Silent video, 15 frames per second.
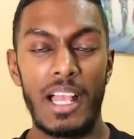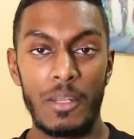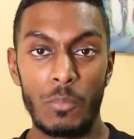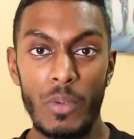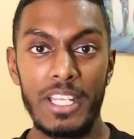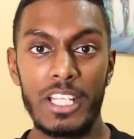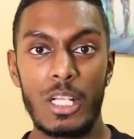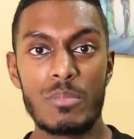And
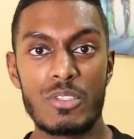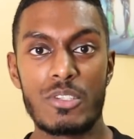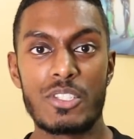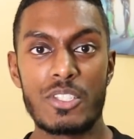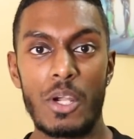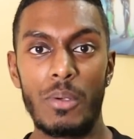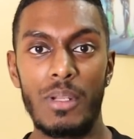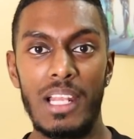when it comes to
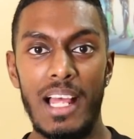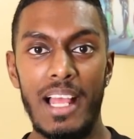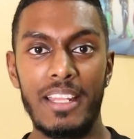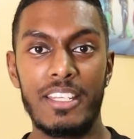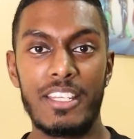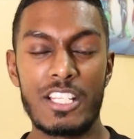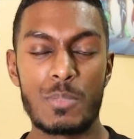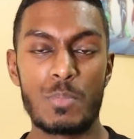
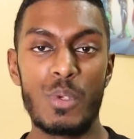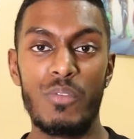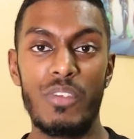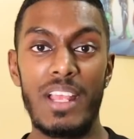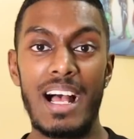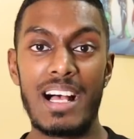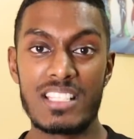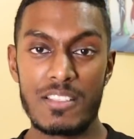storyline, this
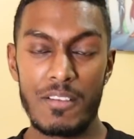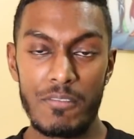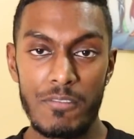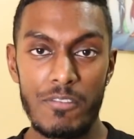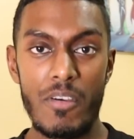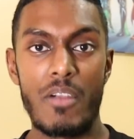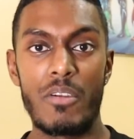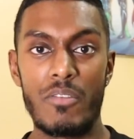movie has a
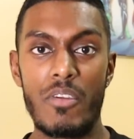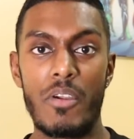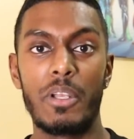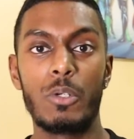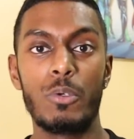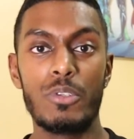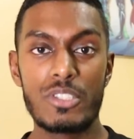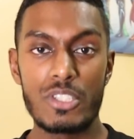very, very
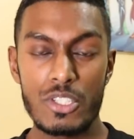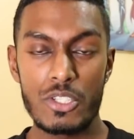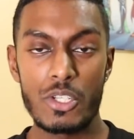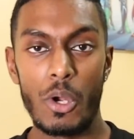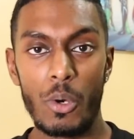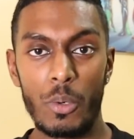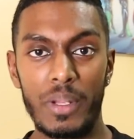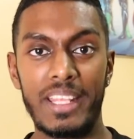good
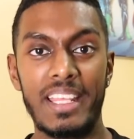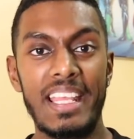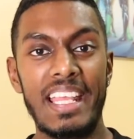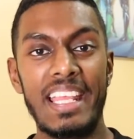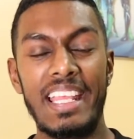story.